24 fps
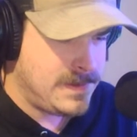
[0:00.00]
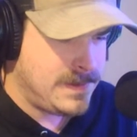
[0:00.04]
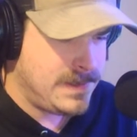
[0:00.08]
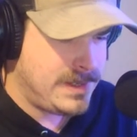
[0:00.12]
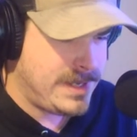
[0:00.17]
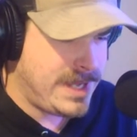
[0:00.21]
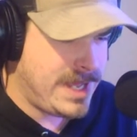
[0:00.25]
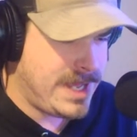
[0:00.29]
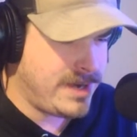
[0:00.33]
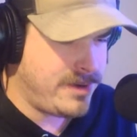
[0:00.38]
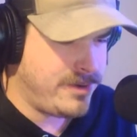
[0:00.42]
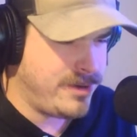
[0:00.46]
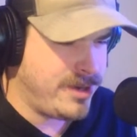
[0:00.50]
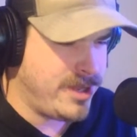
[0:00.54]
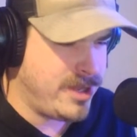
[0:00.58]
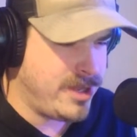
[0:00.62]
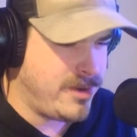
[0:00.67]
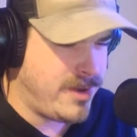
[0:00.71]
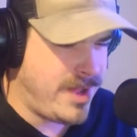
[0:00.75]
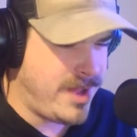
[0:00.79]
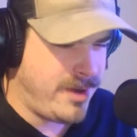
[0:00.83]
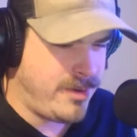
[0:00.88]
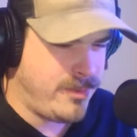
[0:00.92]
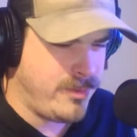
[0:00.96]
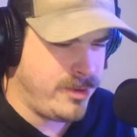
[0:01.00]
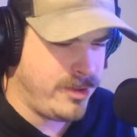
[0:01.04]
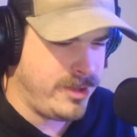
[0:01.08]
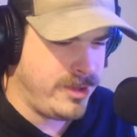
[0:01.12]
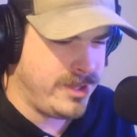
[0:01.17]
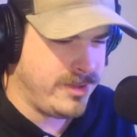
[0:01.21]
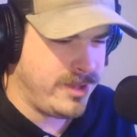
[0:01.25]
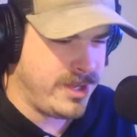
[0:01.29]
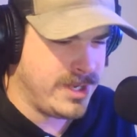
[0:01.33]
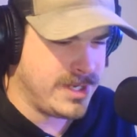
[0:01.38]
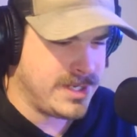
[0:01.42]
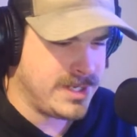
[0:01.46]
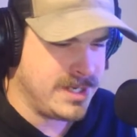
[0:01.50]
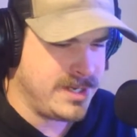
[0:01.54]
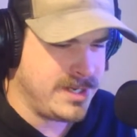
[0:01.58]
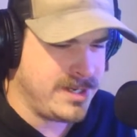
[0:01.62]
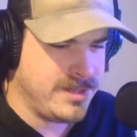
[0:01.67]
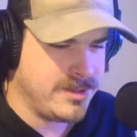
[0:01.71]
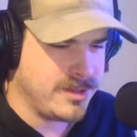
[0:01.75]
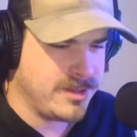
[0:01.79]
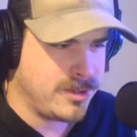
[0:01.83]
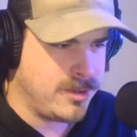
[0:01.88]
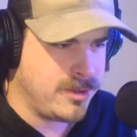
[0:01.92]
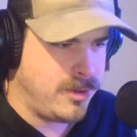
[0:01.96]
I don't know. I don't really like any
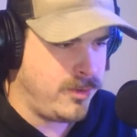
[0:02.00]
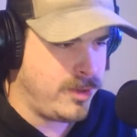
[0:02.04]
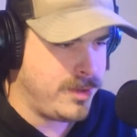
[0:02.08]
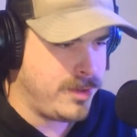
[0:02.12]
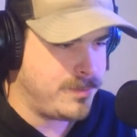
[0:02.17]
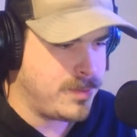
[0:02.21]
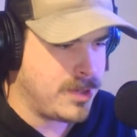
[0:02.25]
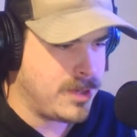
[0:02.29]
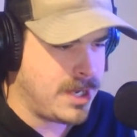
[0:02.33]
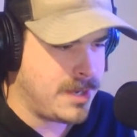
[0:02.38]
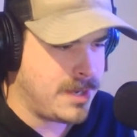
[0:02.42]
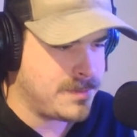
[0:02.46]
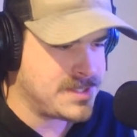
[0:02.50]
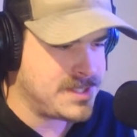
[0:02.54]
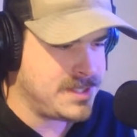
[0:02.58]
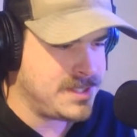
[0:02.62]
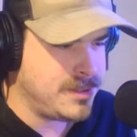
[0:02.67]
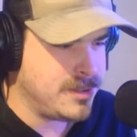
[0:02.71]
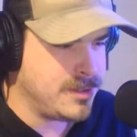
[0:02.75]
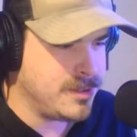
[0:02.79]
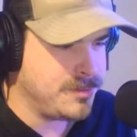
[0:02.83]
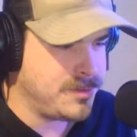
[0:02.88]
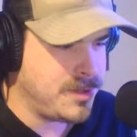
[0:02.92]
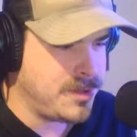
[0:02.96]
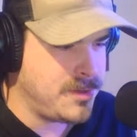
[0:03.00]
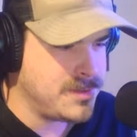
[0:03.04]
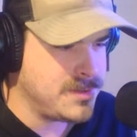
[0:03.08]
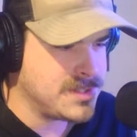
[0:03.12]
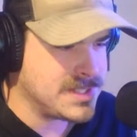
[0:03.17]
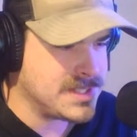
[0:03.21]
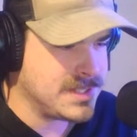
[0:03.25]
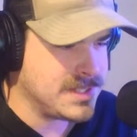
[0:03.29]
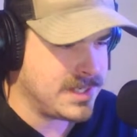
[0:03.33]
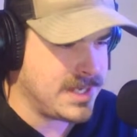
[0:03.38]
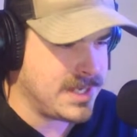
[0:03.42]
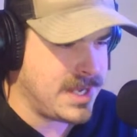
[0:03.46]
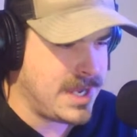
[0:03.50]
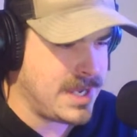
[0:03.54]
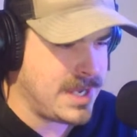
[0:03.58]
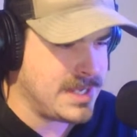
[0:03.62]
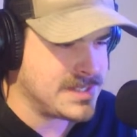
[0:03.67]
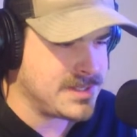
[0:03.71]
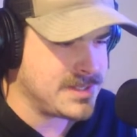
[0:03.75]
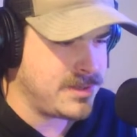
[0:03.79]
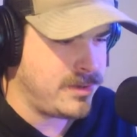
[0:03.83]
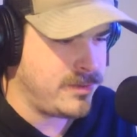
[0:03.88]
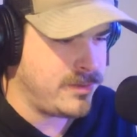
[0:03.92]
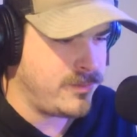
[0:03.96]
of the goalie props here. Those are the
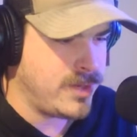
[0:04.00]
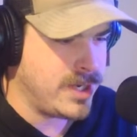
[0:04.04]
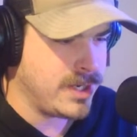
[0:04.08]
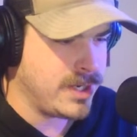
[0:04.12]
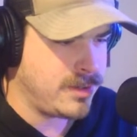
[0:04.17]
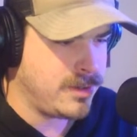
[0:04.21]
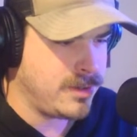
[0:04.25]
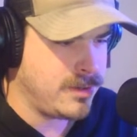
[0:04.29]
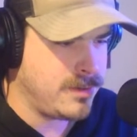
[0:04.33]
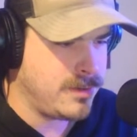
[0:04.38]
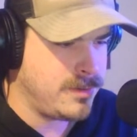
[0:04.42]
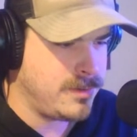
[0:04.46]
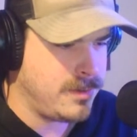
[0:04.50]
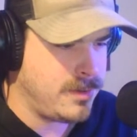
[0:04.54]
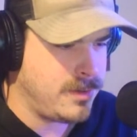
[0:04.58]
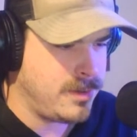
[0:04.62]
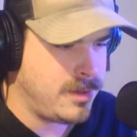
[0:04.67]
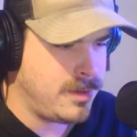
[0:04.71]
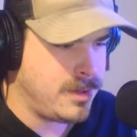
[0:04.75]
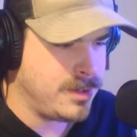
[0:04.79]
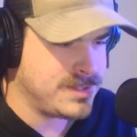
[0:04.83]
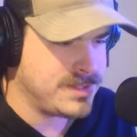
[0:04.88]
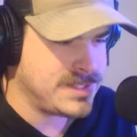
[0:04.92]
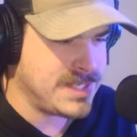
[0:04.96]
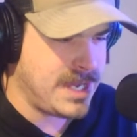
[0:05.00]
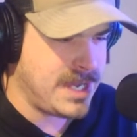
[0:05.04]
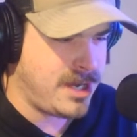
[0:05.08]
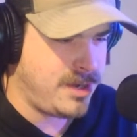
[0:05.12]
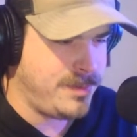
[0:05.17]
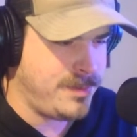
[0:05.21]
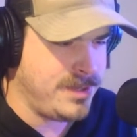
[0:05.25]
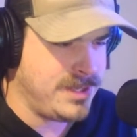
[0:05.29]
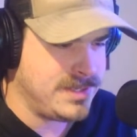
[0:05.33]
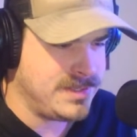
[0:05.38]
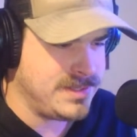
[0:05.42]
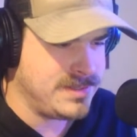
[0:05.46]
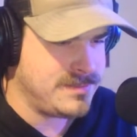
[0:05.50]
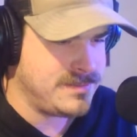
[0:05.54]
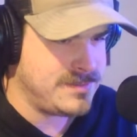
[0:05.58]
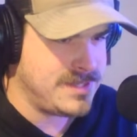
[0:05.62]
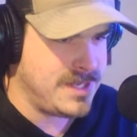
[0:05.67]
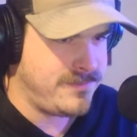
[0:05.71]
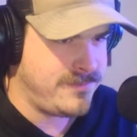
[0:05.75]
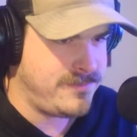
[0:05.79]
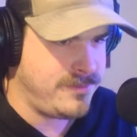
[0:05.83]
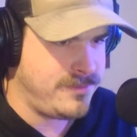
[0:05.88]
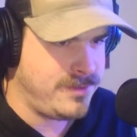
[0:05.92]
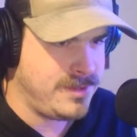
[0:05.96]
guys on record. Talbot
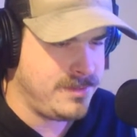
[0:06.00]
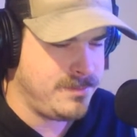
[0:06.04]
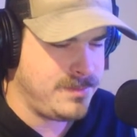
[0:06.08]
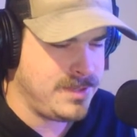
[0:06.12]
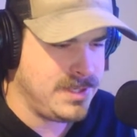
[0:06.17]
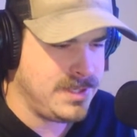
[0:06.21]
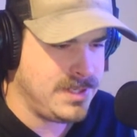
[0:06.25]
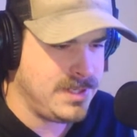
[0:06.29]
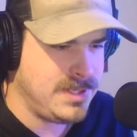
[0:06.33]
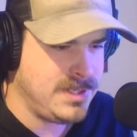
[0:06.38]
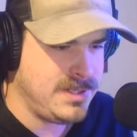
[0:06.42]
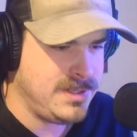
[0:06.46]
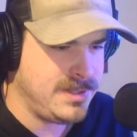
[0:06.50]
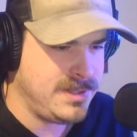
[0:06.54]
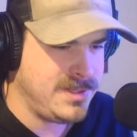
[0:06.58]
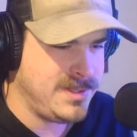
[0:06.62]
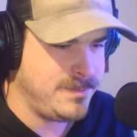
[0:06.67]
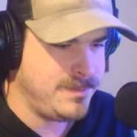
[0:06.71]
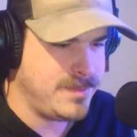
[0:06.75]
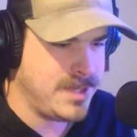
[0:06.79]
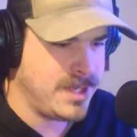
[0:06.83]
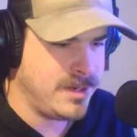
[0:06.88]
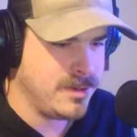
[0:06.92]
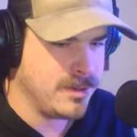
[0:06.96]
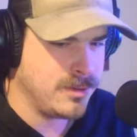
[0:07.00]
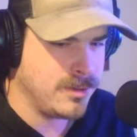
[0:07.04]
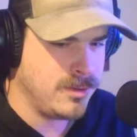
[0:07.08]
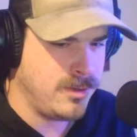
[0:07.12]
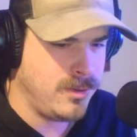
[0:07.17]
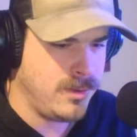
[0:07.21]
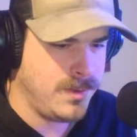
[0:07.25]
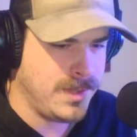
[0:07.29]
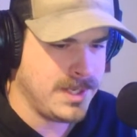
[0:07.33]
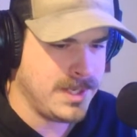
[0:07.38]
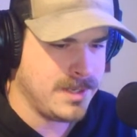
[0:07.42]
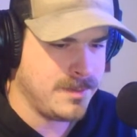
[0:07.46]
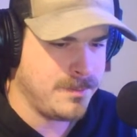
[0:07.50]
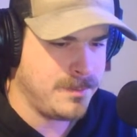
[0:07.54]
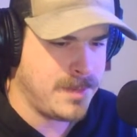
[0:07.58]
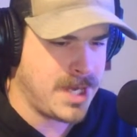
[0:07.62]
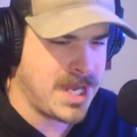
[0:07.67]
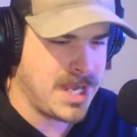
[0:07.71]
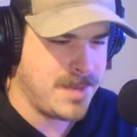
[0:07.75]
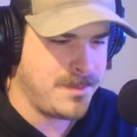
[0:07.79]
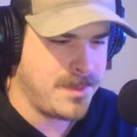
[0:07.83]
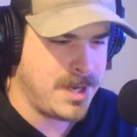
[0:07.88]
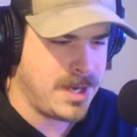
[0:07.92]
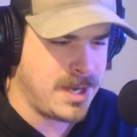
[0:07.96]
definitely being the better goalie in
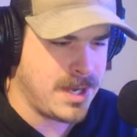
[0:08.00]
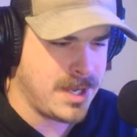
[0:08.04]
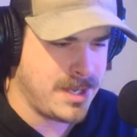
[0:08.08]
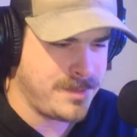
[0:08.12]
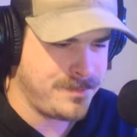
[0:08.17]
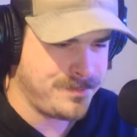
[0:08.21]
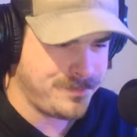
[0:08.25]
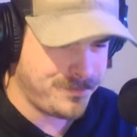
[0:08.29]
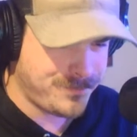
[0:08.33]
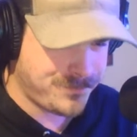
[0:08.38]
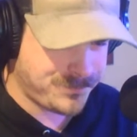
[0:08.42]
my mind.